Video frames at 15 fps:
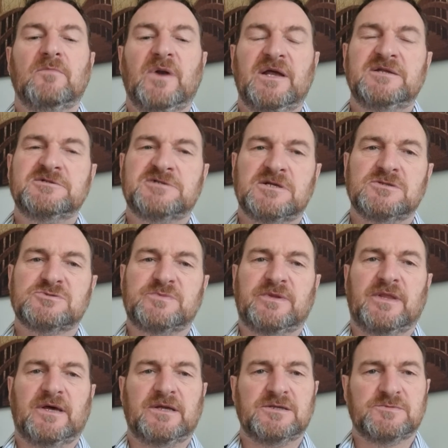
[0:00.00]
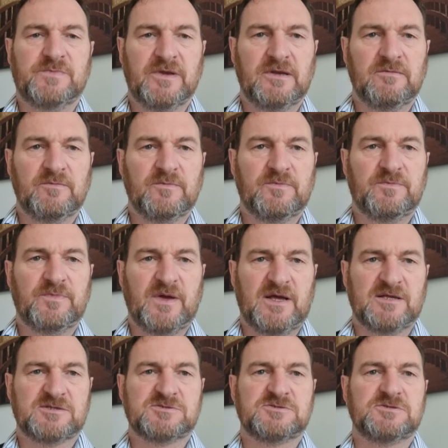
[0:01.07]
Brian tells me that he's been
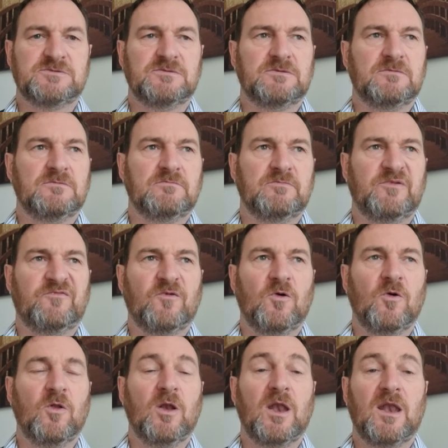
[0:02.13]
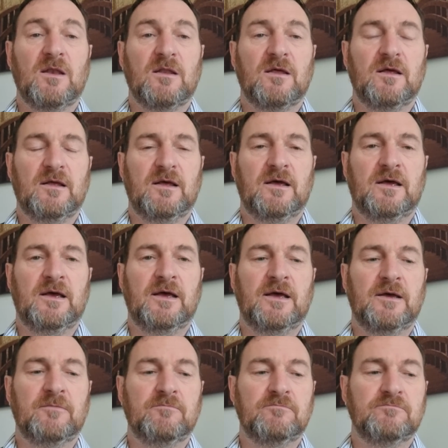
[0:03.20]
passed before
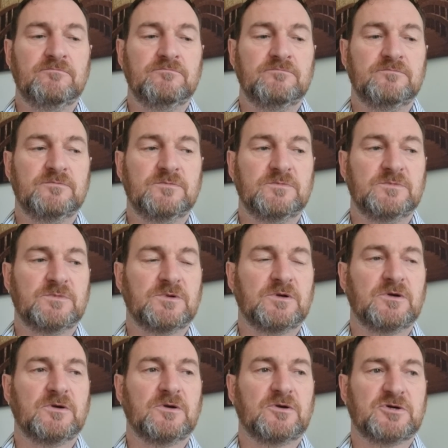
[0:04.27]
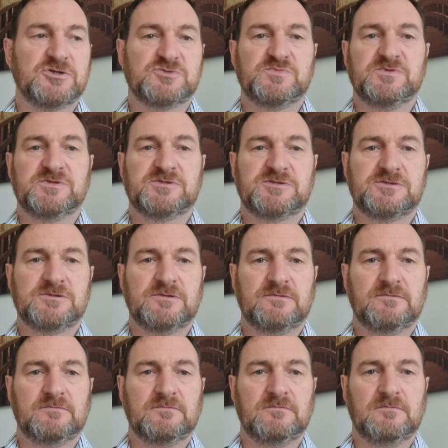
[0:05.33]
um, Christmas,
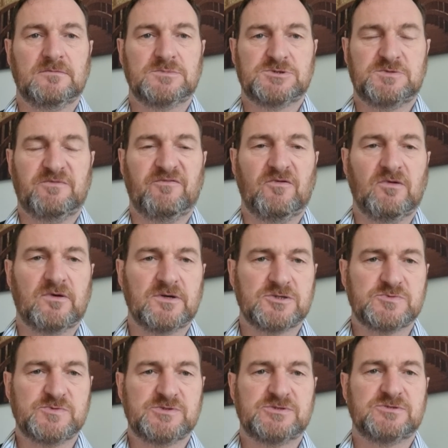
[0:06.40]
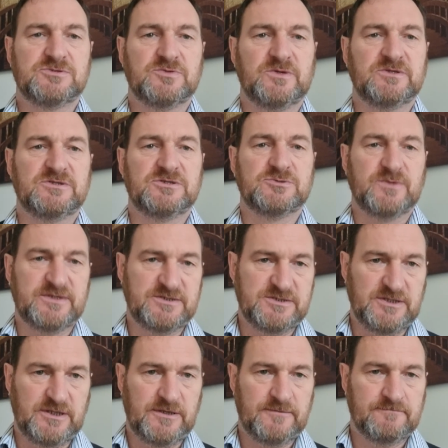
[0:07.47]
just before Christmas
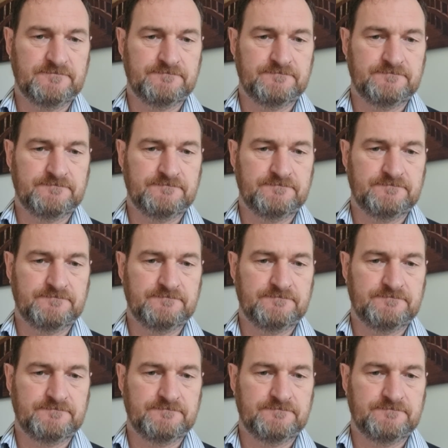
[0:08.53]
2020.